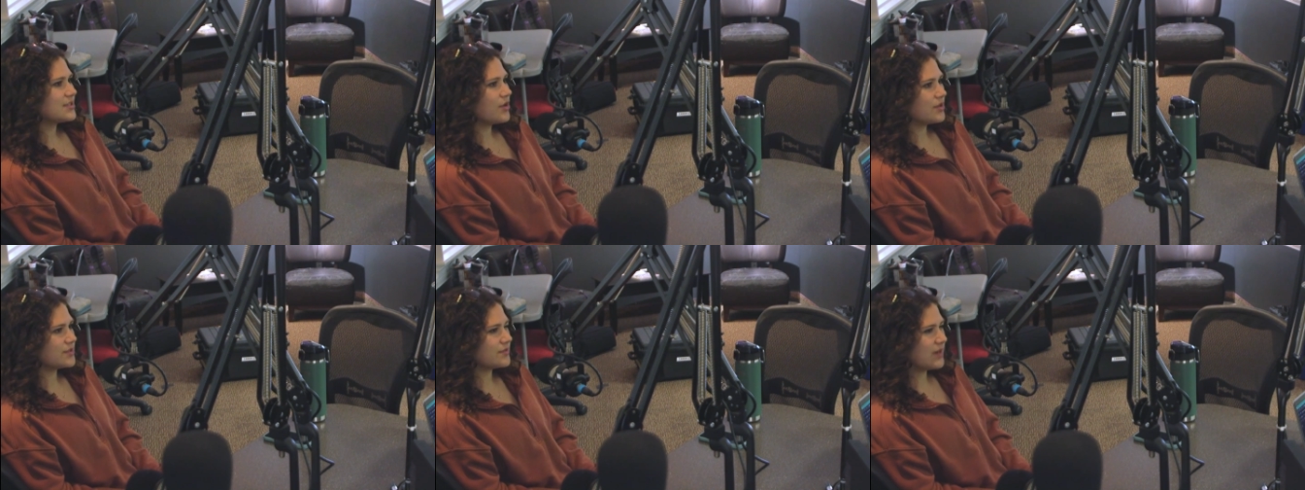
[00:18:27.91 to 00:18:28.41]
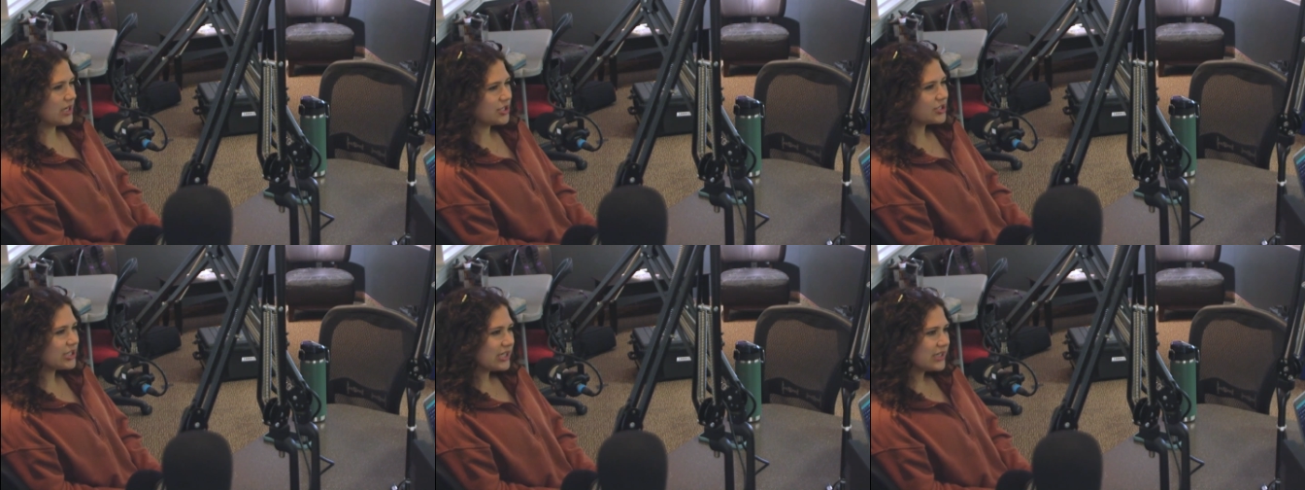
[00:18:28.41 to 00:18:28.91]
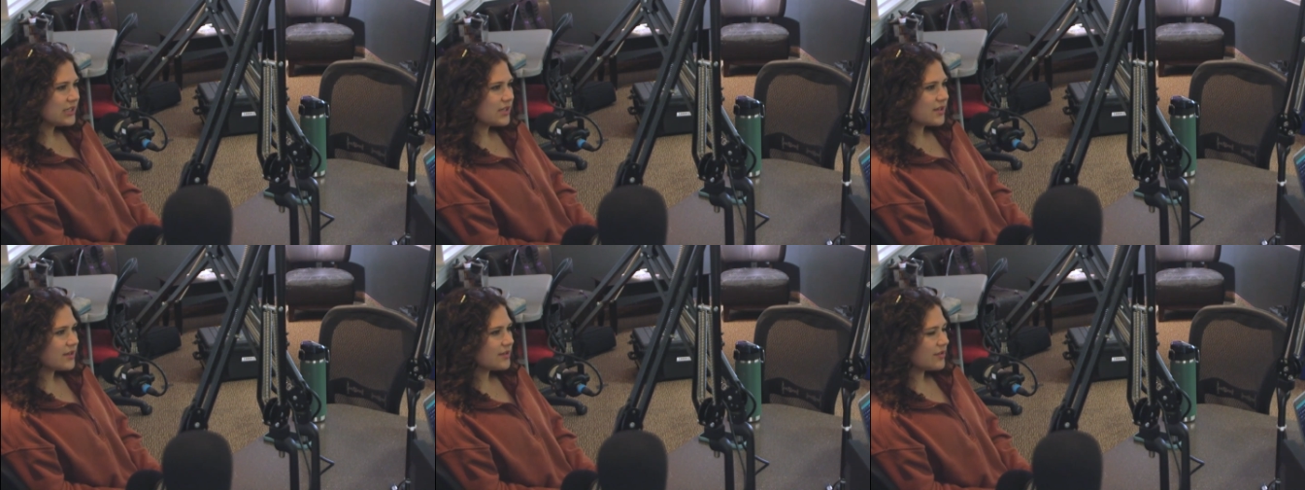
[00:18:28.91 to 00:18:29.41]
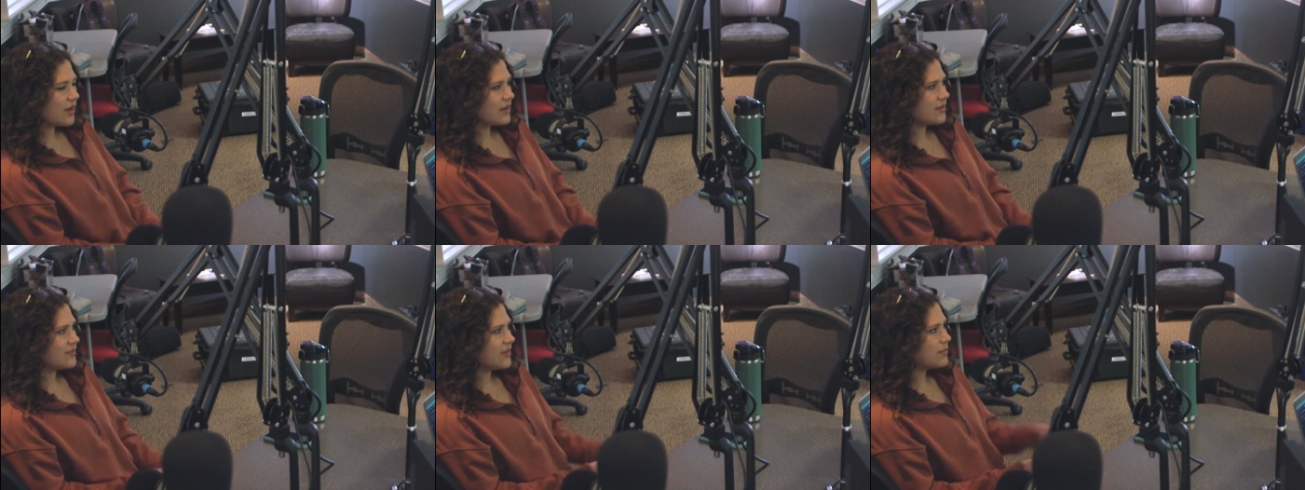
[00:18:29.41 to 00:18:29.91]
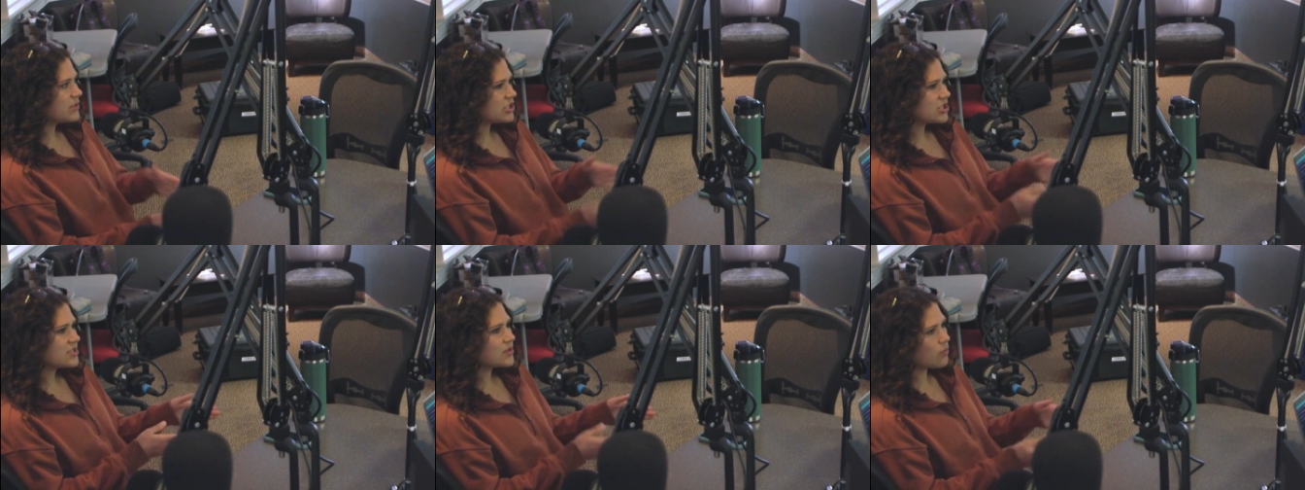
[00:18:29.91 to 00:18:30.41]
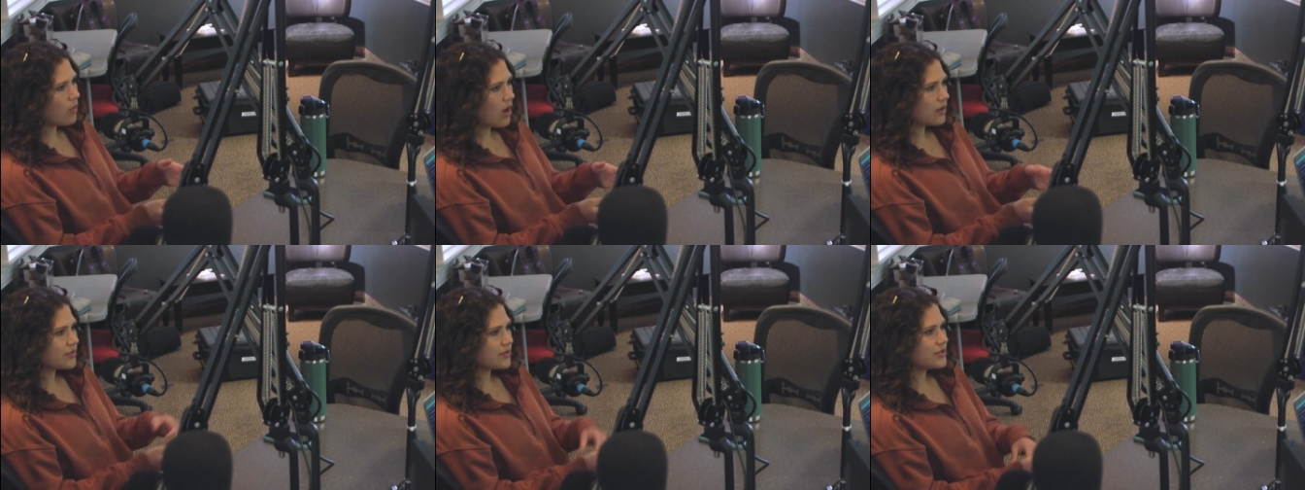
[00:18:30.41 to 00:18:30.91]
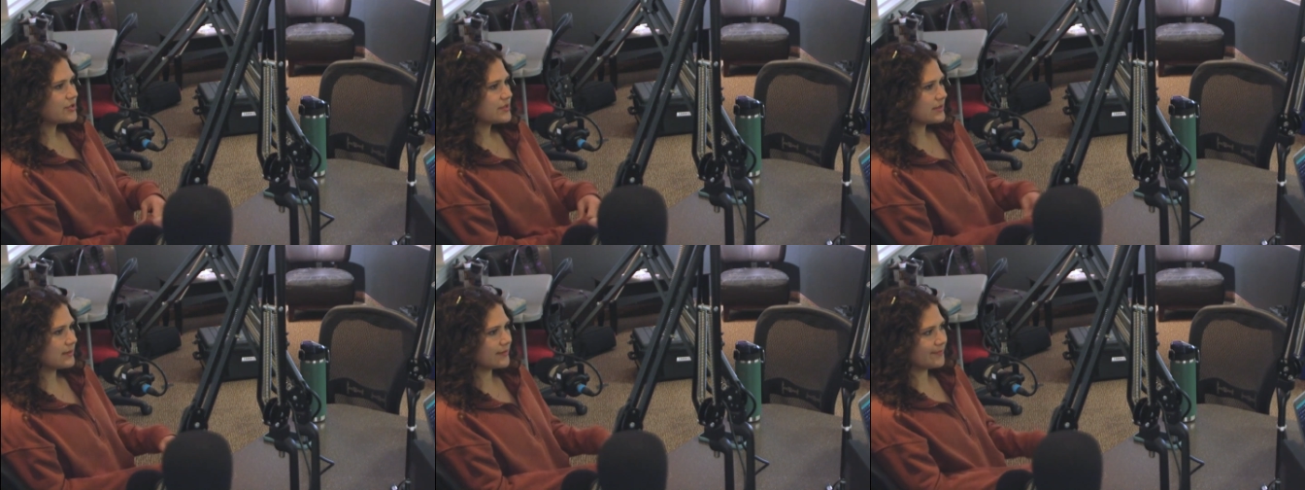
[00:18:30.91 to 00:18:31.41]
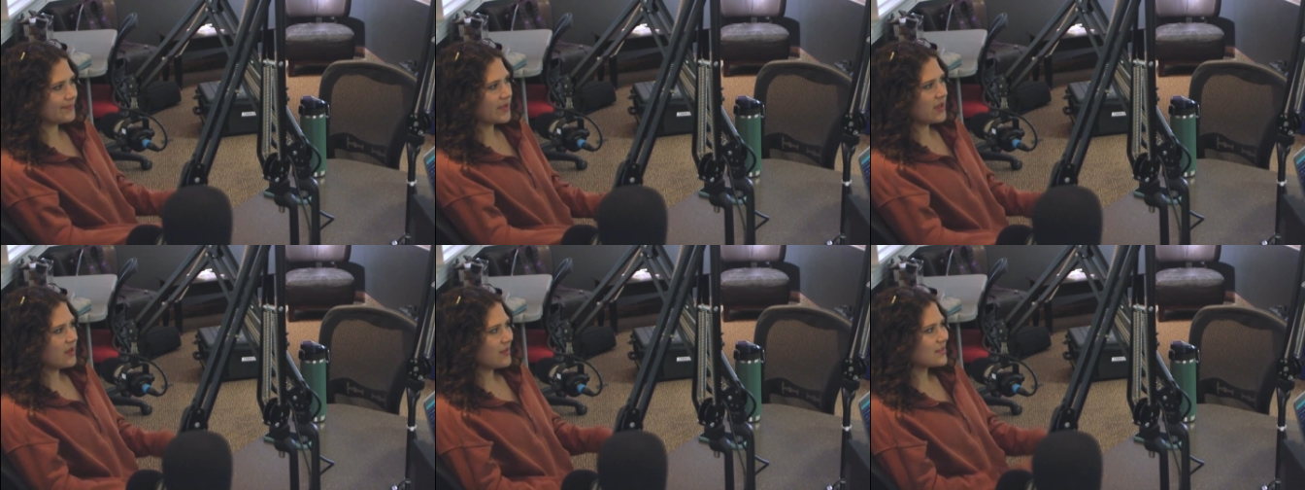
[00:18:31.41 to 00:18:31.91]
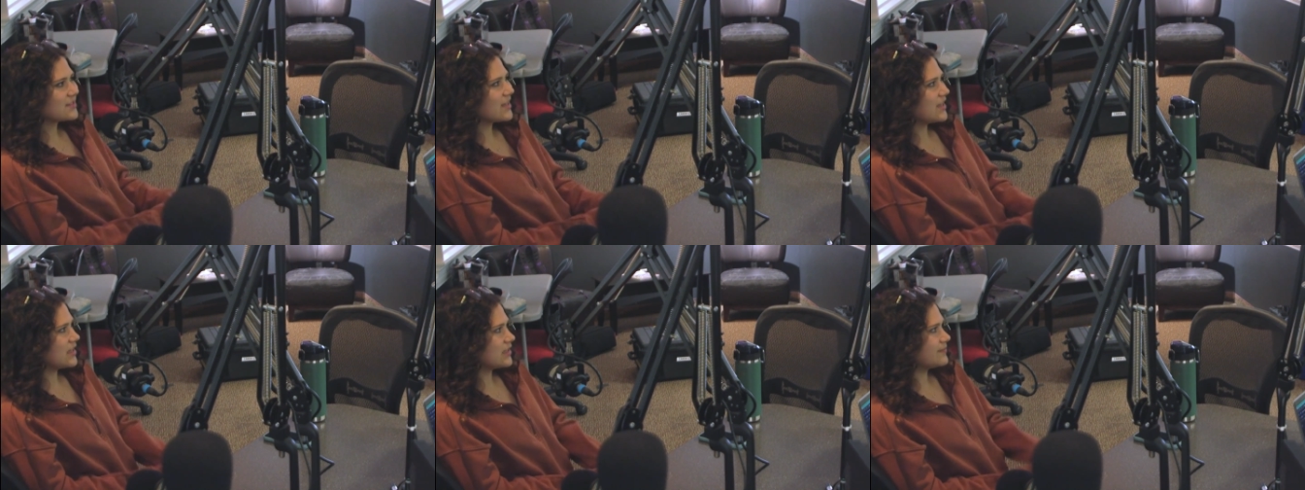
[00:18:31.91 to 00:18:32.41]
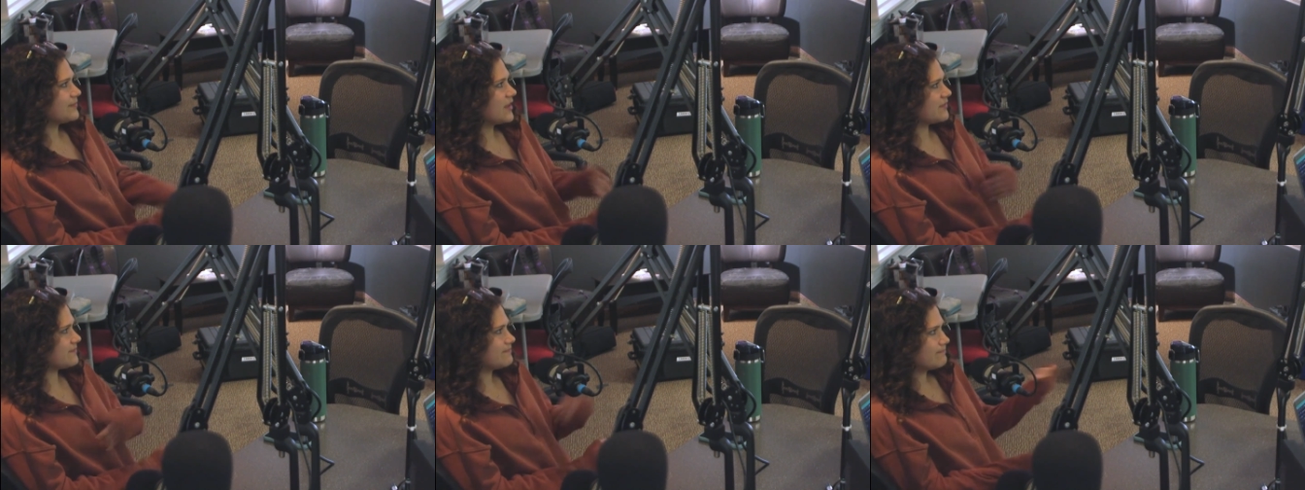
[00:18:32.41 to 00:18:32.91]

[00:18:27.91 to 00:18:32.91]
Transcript: So I was rendering a lot of images and walkthroughs, and it's like if